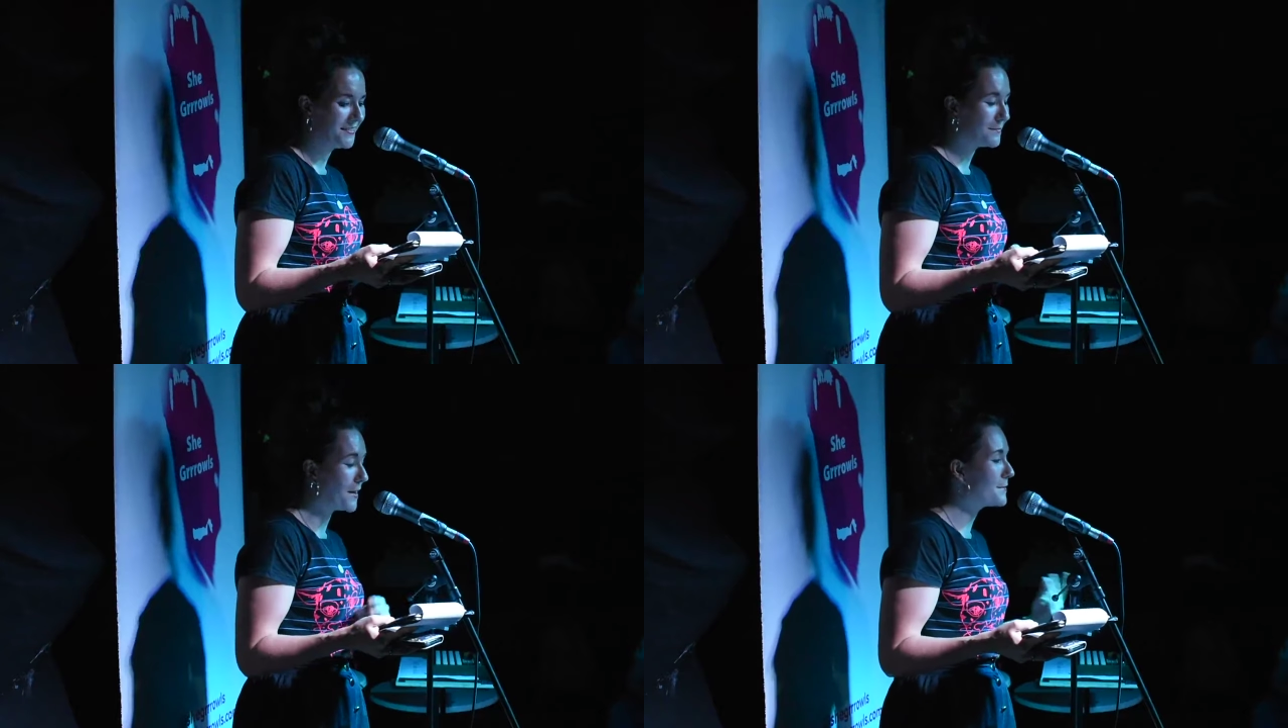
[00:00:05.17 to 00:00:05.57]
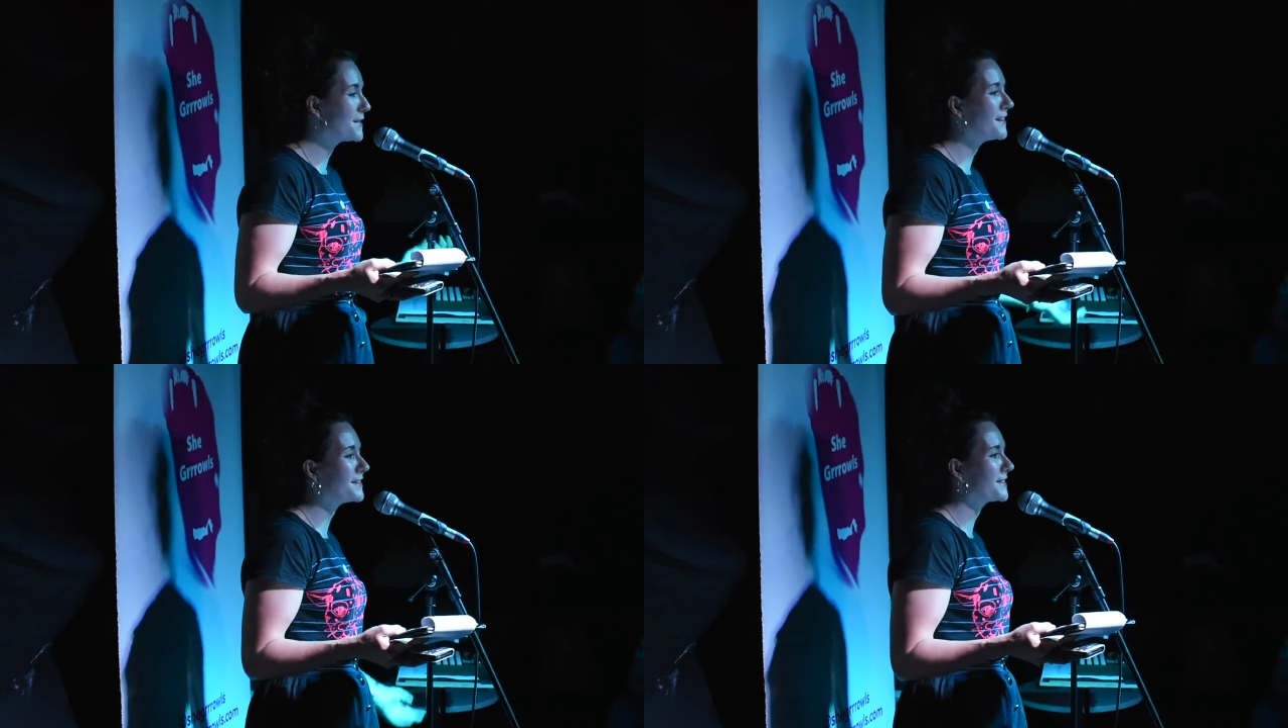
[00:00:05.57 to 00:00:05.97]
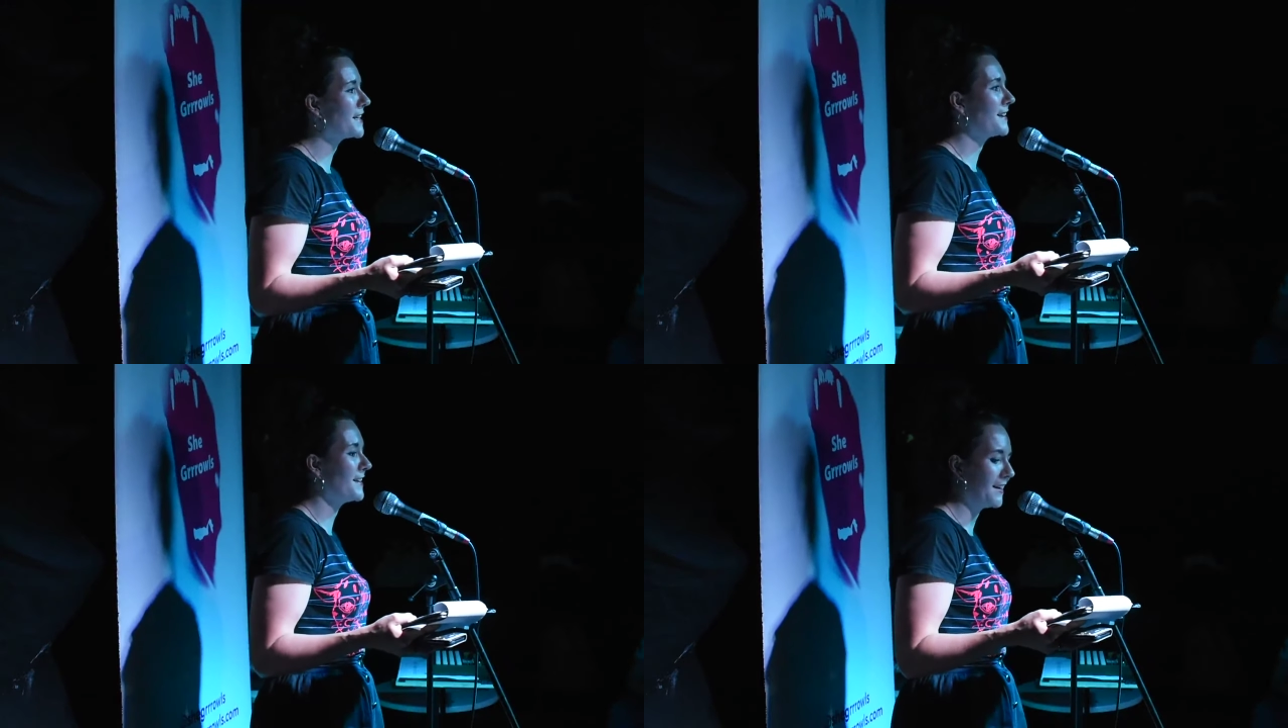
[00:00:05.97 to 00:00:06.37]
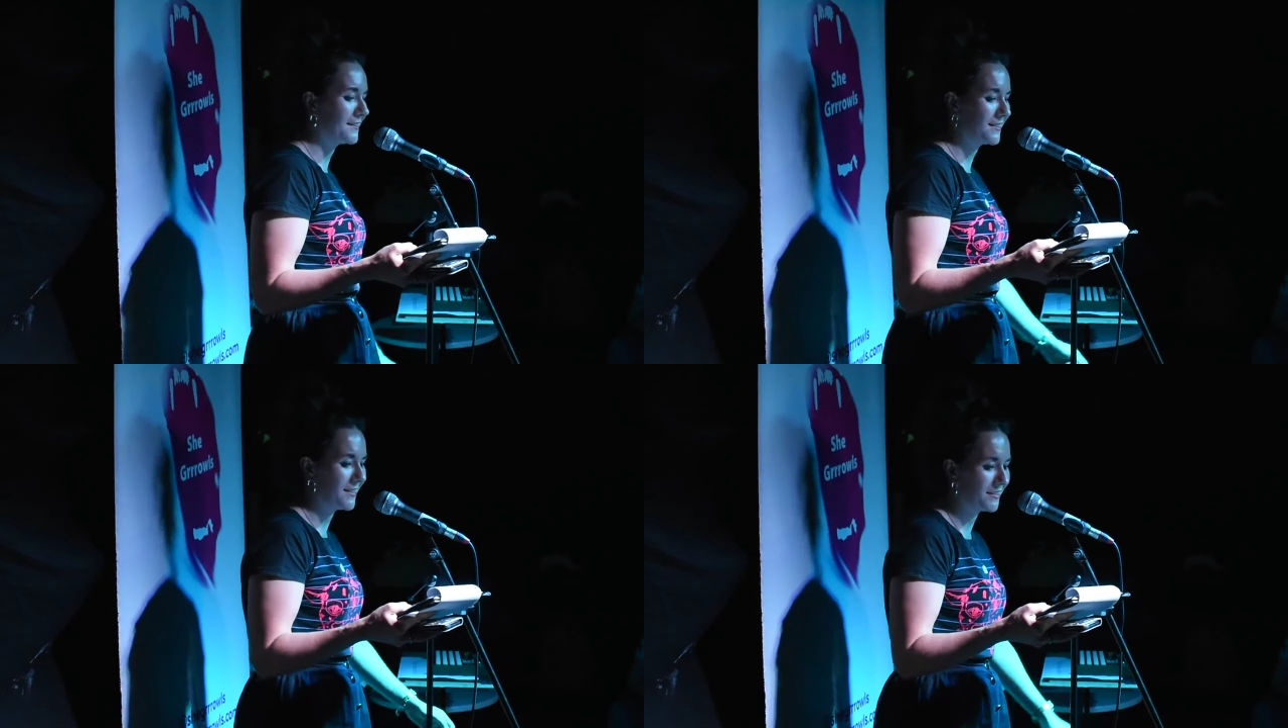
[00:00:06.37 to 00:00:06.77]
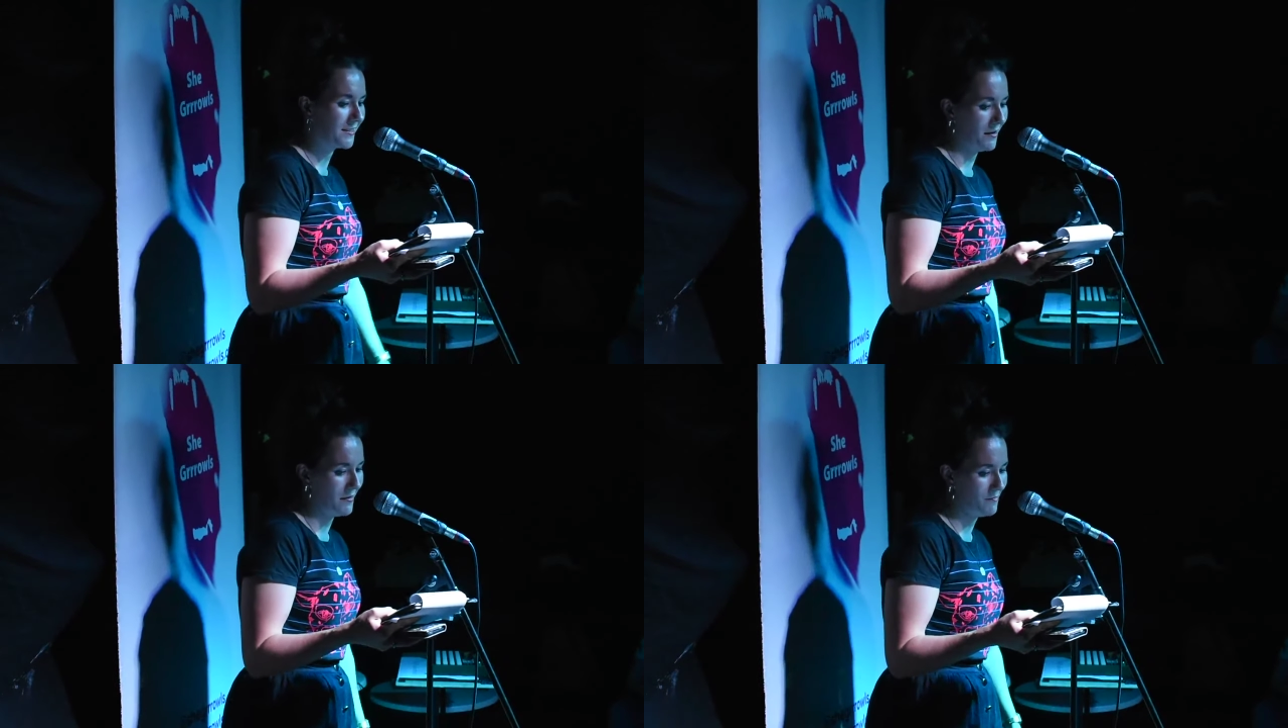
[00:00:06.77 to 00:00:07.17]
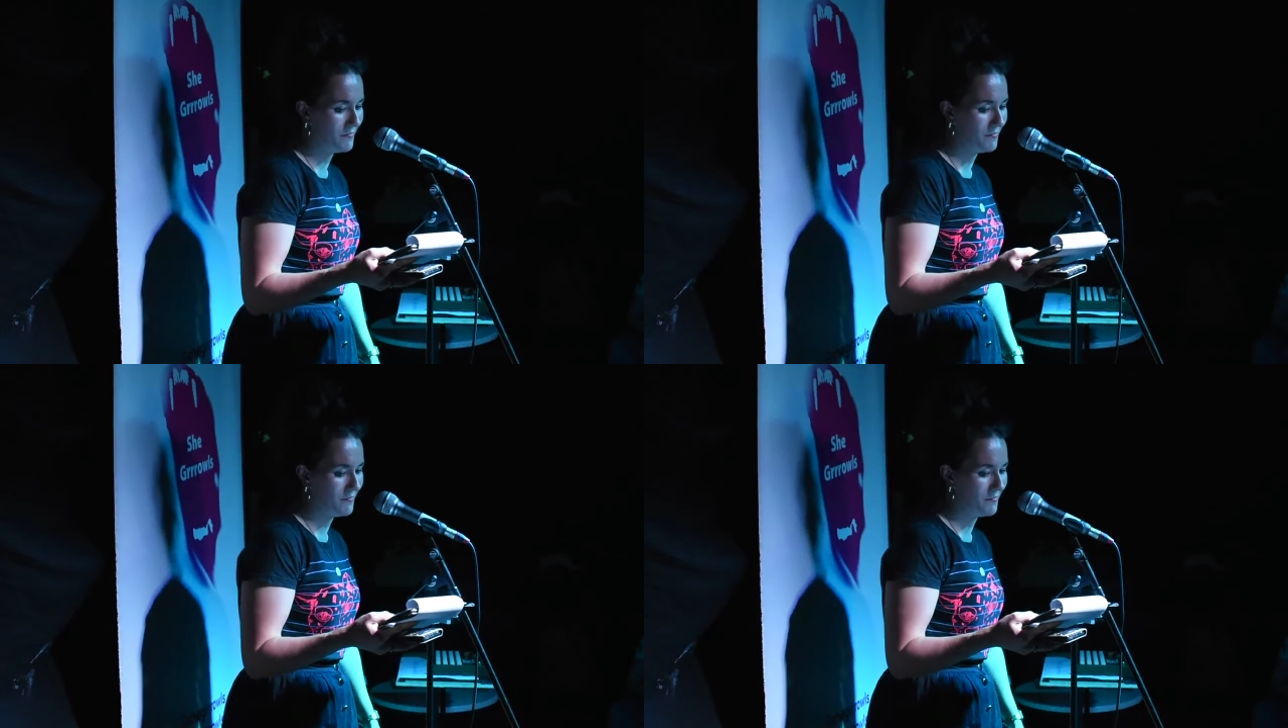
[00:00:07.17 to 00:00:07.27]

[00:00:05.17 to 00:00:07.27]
Maybe I'll say yes this time.